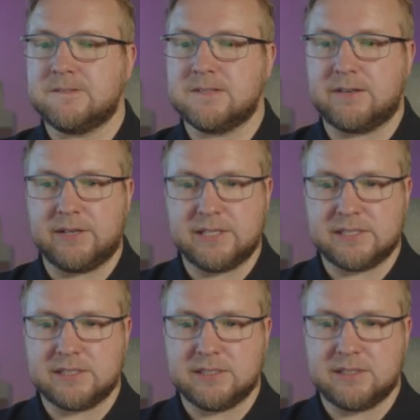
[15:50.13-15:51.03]
There it
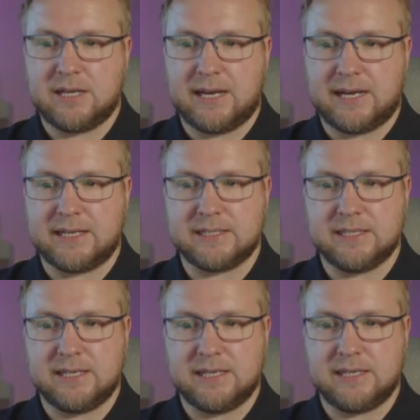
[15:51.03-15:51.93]
is. And
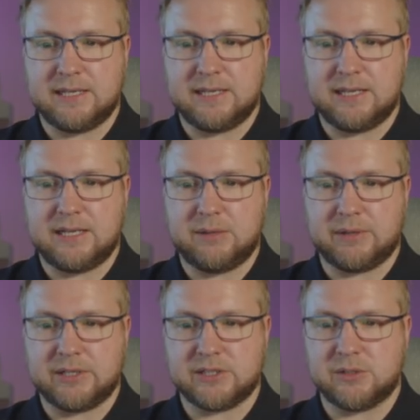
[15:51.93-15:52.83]
when
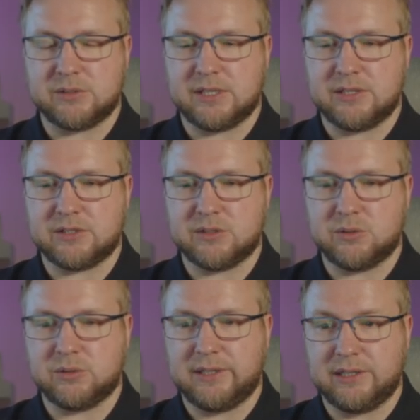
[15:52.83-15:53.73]
I choose
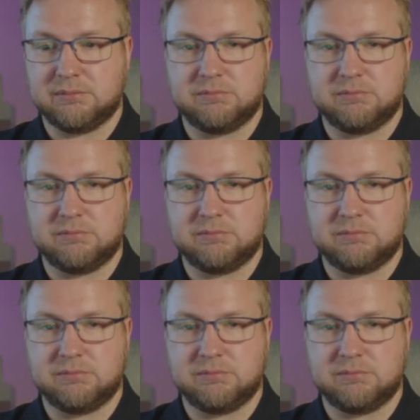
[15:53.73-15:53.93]
install, it'll